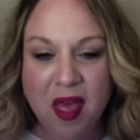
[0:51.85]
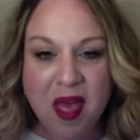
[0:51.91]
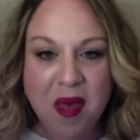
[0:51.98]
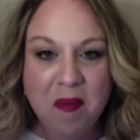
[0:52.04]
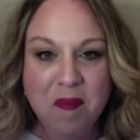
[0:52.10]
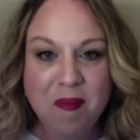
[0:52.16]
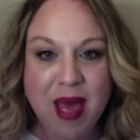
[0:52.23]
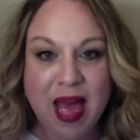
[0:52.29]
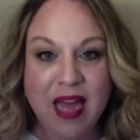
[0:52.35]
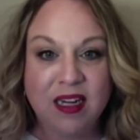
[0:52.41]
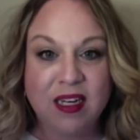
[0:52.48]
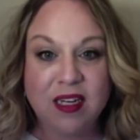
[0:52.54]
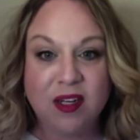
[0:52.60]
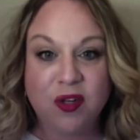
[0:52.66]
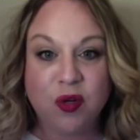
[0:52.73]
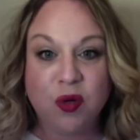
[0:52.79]

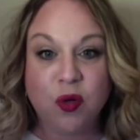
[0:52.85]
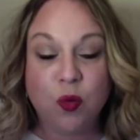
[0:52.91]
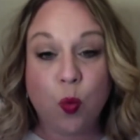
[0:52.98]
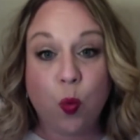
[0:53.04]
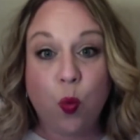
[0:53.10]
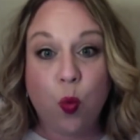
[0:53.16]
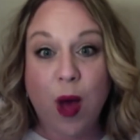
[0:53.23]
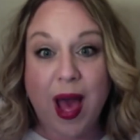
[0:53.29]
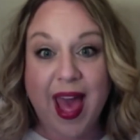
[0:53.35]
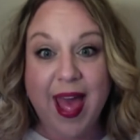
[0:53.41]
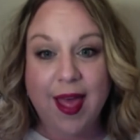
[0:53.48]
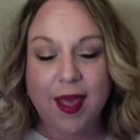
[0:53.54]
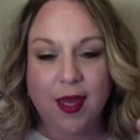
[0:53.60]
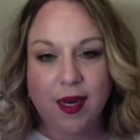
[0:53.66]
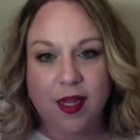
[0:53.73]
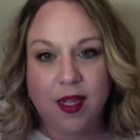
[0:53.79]
matted or wet.
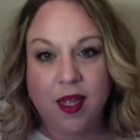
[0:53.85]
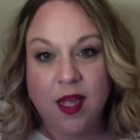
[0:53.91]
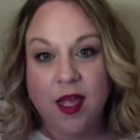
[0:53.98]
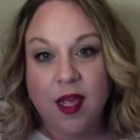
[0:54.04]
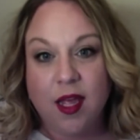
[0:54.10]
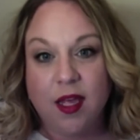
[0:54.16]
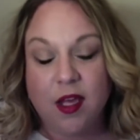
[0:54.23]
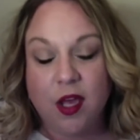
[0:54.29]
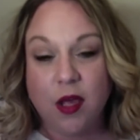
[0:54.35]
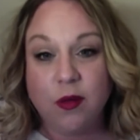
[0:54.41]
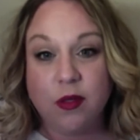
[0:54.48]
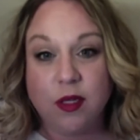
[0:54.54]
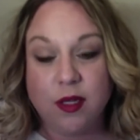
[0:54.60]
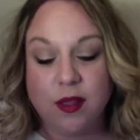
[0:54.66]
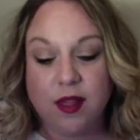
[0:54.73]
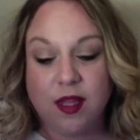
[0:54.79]
And it goes
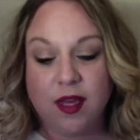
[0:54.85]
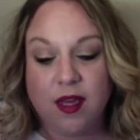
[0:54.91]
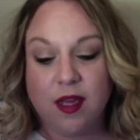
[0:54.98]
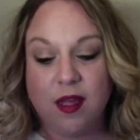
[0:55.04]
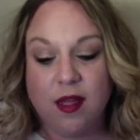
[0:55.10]
like